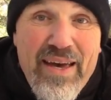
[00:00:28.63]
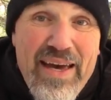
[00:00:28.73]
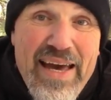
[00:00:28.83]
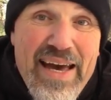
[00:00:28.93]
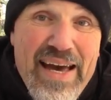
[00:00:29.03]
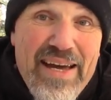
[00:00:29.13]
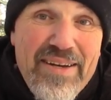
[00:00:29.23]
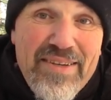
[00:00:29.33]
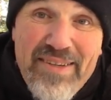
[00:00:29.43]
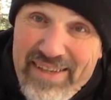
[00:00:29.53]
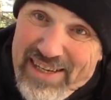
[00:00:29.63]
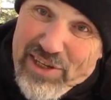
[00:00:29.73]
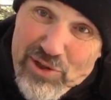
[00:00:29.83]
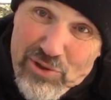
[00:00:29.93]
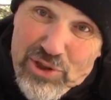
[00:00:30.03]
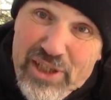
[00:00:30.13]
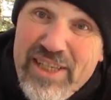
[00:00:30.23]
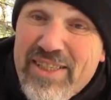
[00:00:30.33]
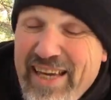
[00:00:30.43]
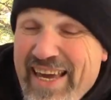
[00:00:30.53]
And it
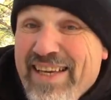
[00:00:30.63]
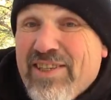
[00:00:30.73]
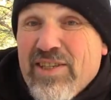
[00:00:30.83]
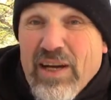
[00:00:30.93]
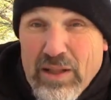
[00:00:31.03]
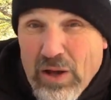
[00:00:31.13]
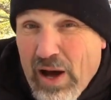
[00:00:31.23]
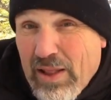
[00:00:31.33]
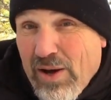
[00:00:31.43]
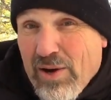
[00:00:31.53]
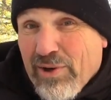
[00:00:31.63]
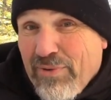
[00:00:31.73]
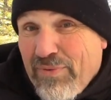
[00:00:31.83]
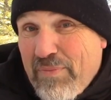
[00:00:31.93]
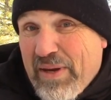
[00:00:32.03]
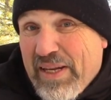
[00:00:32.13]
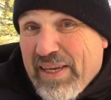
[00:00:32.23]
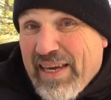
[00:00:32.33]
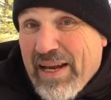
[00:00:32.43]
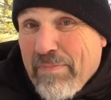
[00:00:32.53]
usually takes a lot longer for me to
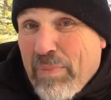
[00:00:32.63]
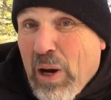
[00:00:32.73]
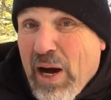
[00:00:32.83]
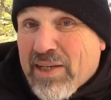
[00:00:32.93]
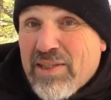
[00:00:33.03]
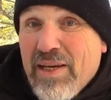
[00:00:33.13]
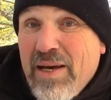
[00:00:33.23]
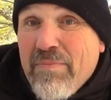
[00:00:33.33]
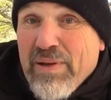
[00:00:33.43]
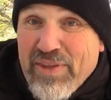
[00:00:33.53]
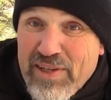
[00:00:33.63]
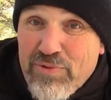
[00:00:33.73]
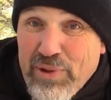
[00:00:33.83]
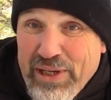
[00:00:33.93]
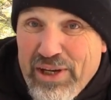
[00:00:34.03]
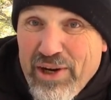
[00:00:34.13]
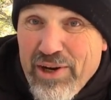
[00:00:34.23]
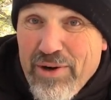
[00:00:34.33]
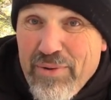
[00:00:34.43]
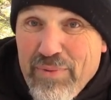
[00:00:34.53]
get a box, but this one
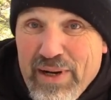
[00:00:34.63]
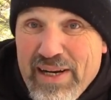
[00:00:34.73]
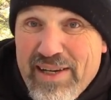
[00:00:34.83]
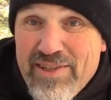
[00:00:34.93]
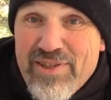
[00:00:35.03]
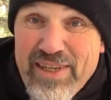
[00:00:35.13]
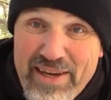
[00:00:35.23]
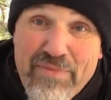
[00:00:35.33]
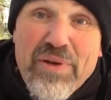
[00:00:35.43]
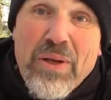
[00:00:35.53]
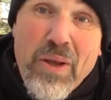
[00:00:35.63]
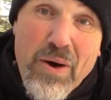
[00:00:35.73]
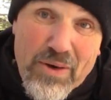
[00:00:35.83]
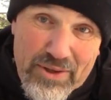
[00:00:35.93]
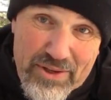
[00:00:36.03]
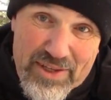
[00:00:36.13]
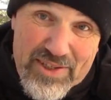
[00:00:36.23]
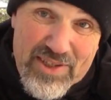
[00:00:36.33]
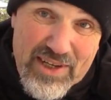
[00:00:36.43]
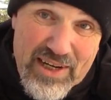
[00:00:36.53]
here was even longer
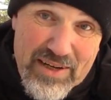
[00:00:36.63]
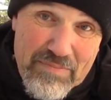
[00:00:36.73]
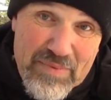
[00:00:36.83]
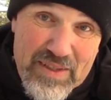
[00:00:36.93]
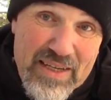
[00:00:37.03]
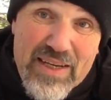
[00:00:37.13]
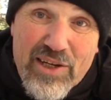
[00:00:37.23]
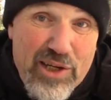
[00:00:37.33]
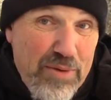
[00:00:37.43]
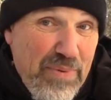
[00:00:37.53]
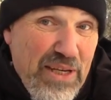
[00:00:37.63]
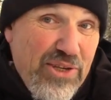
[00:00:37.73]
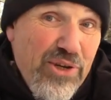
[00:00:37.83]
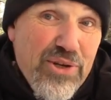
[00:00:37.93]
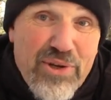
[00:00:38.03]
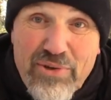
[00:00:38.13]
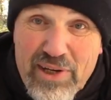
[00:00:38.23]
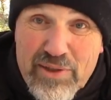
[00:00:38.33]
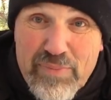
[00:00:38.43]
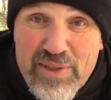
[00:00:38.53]
this time. Could be due to
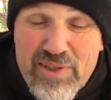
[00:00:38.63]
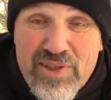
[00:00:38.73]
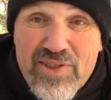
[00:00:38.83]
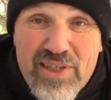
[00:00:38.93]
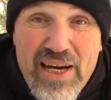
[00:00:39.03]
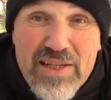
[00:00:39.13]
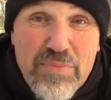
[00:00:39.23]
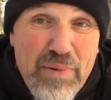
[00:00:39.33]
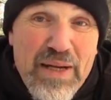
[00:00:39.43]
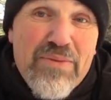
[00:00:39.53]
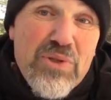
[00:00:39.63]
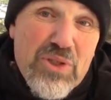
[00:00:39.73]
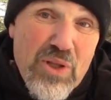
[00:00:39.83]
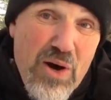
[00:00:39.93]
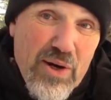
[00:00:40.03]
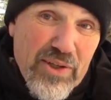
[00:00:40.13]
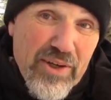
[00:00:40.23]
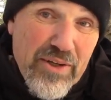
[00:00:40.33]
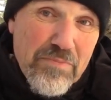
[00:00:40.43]
Christmas and such, but it was longer.